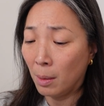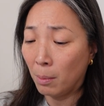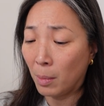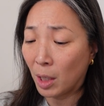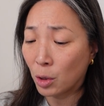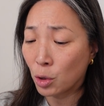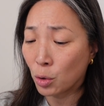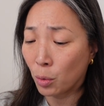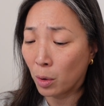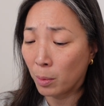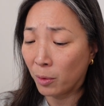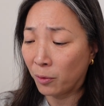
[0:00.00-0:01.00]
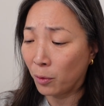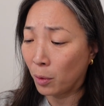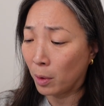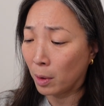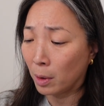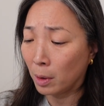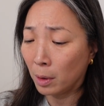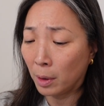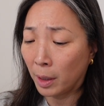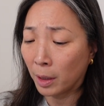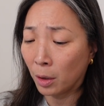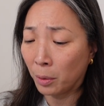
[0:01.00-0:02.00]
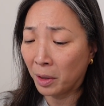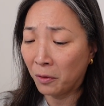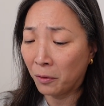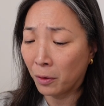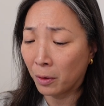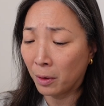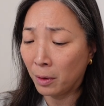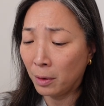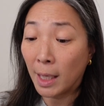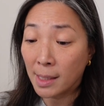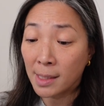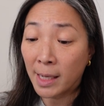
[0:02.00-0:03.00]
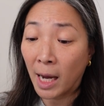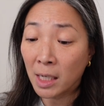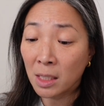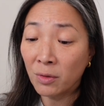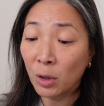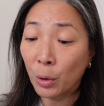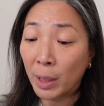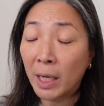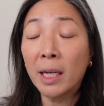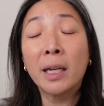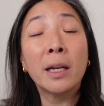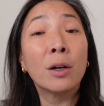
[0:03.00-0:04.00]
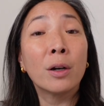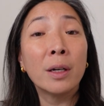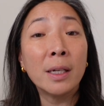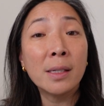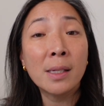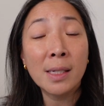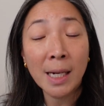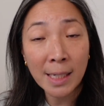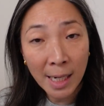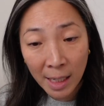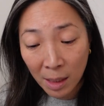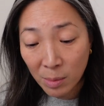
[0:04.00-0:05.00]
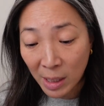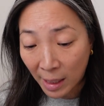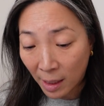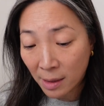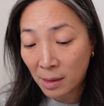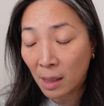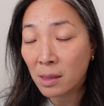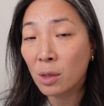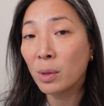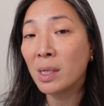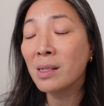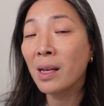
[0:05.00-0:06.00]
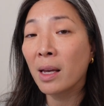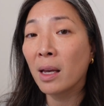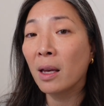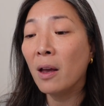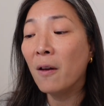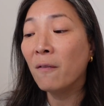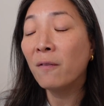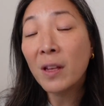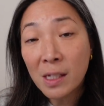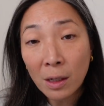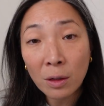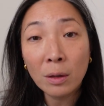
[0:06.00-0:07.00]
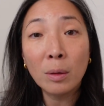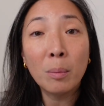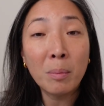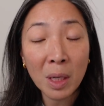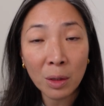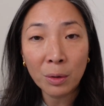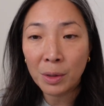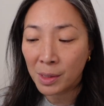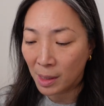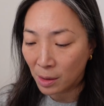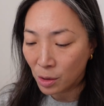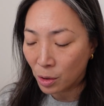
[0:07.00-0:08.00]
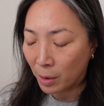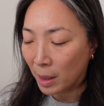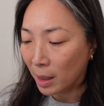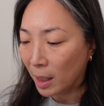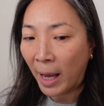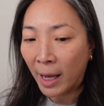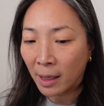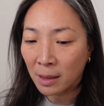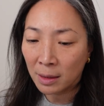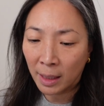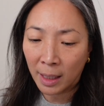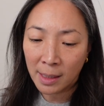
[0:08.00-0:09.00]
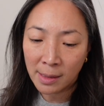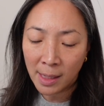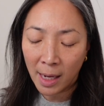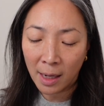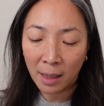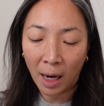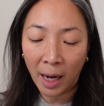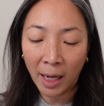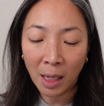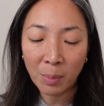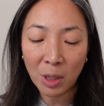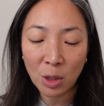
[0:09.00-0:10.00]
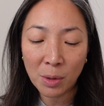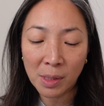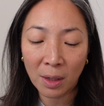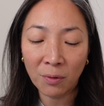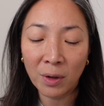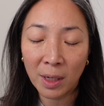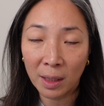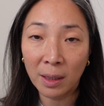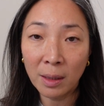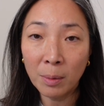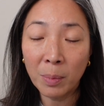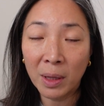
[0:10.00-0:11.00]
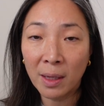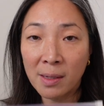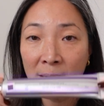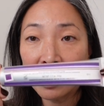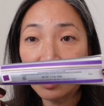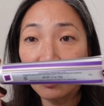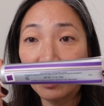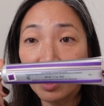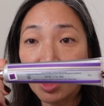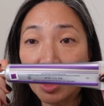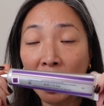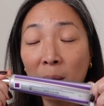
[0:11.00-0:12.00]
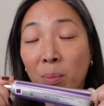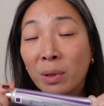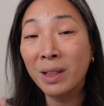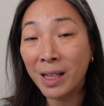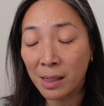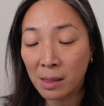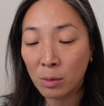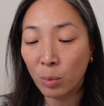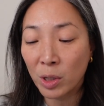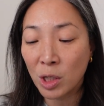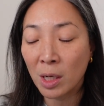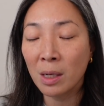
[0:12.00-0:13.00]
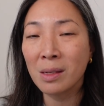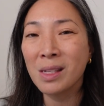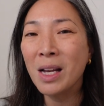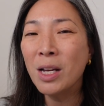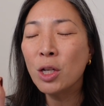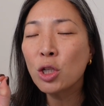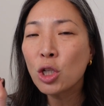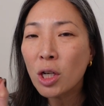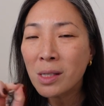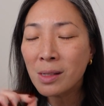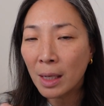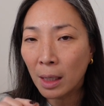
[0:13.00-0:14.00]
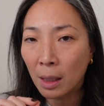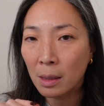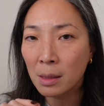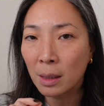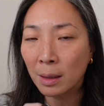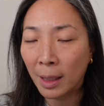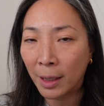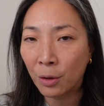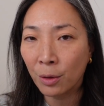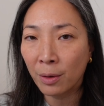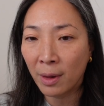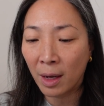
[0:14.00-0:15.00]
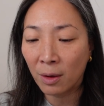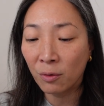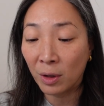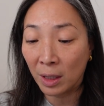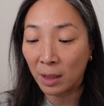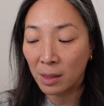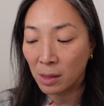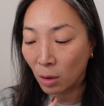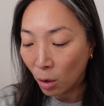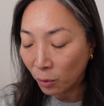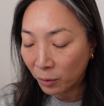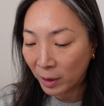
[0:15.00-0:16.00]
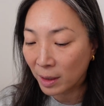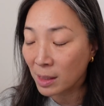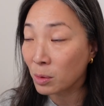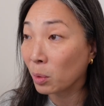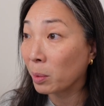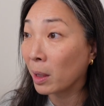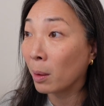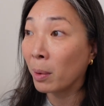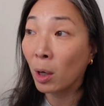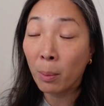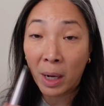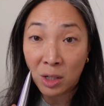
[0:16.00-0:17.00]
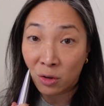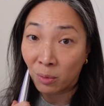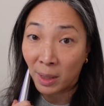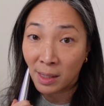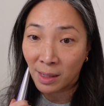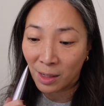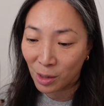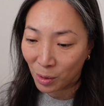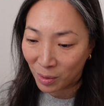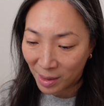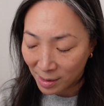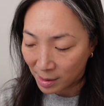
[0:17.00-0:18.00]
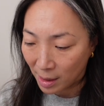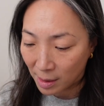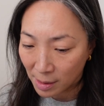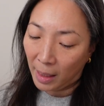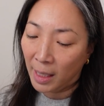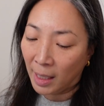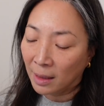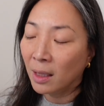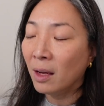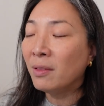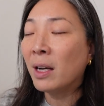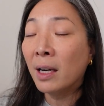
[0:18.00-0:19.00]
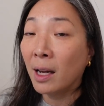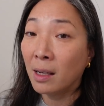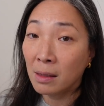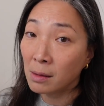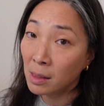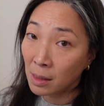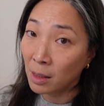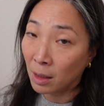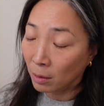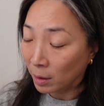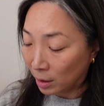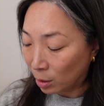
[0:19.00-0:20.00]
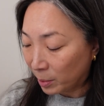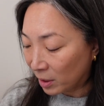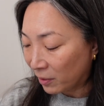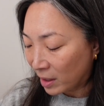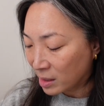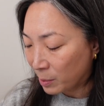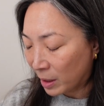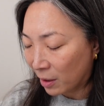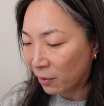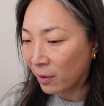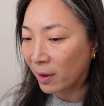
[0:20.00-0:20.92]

make sure before I go any further. Yes, the active ingredient here is titanium dioxide. So it is a physical mineral sunscreen. And like I said, I had been using vanilla, but they sent over the shade Bliss, which is just a hint lighter than vanilla. So hopefully this will be a better match for my skin tone these days. And I love that it has, you know, a little bit of S P F in